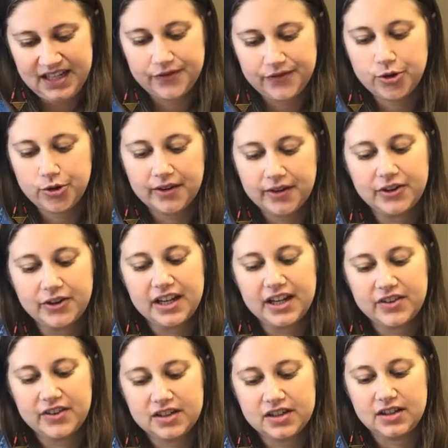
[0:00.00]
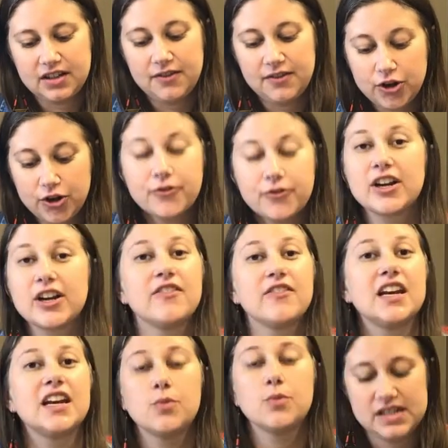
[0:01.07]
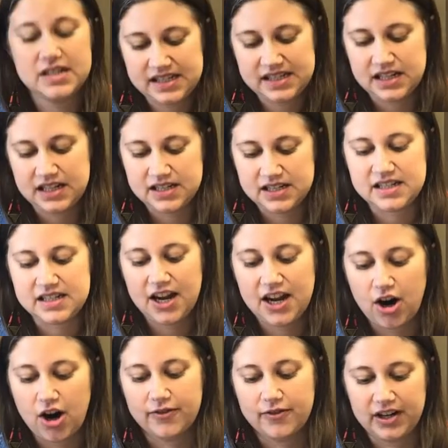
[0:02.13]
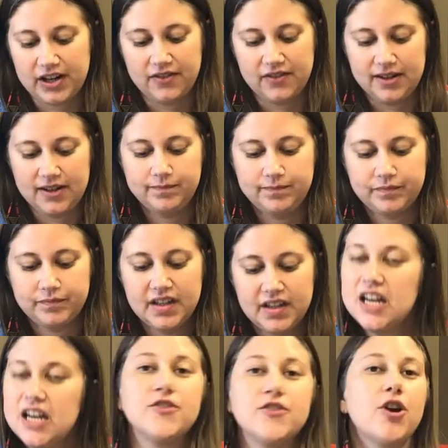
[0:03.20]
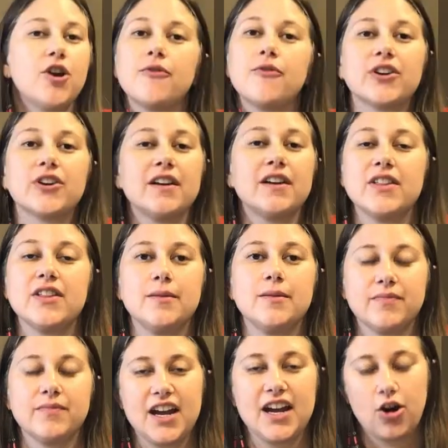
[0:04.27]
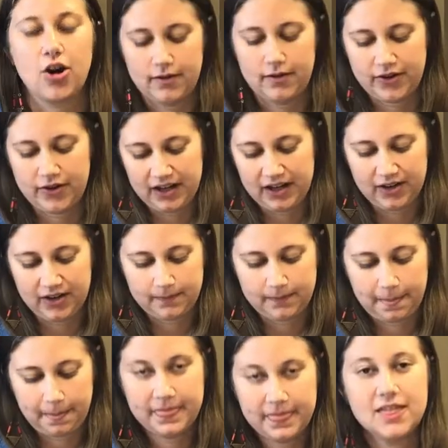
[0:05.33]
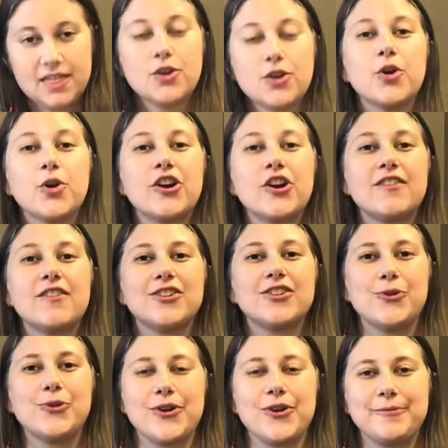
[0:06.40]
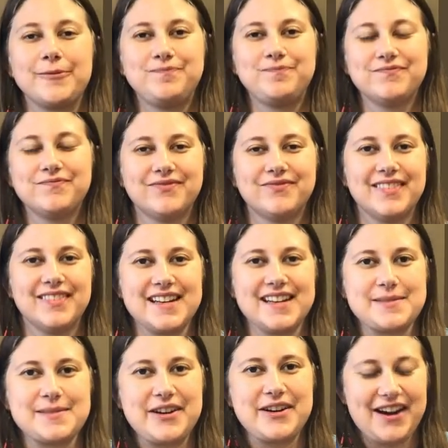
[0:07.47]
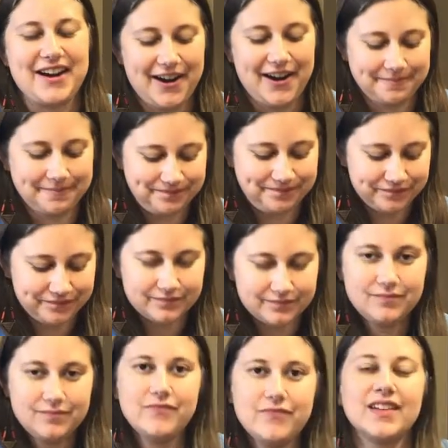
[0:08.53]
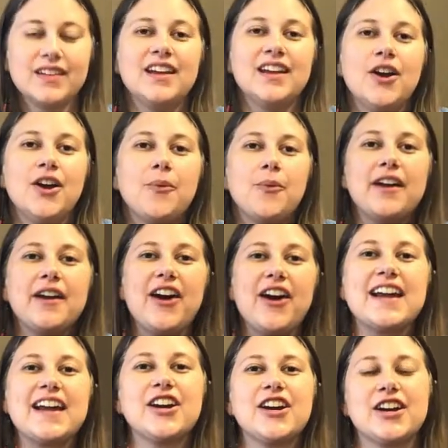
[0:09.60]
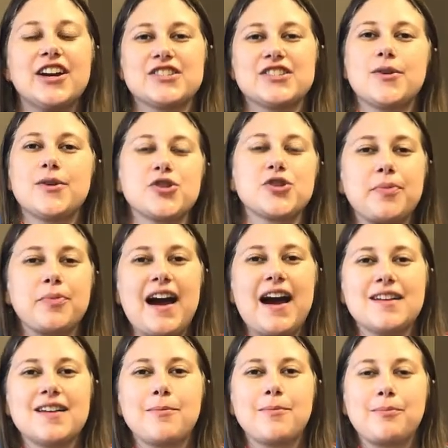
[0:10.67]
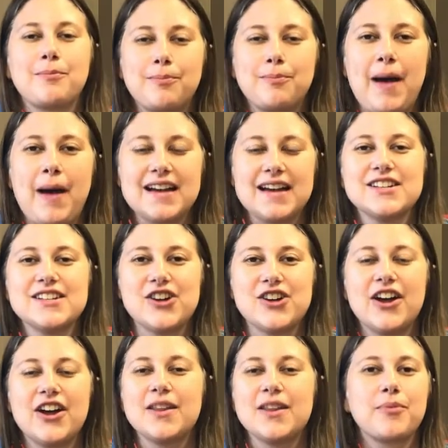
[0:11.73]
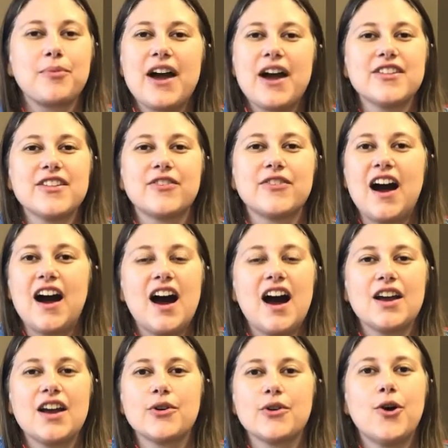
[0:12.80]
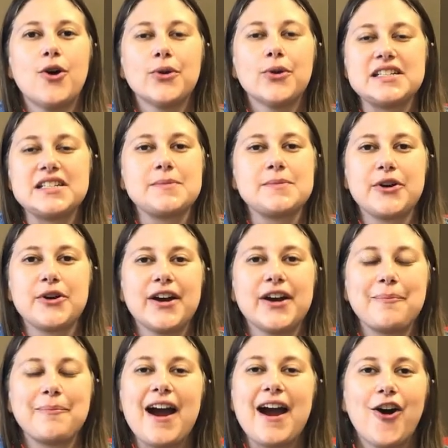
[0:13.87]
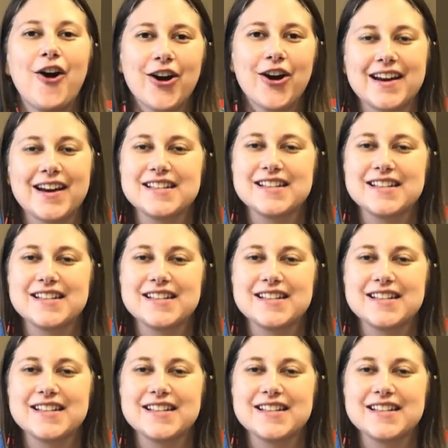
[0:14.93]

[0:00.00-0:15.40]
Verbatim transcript: If you are forgiven, if you forgive anyone's sins, they are forgiven. If you don't forgive them, they aren't forgiven. The word of the Lord. Thanks be to God. Whenever I hear a scripture passage on the breath of God or the Holy Spirit, my heart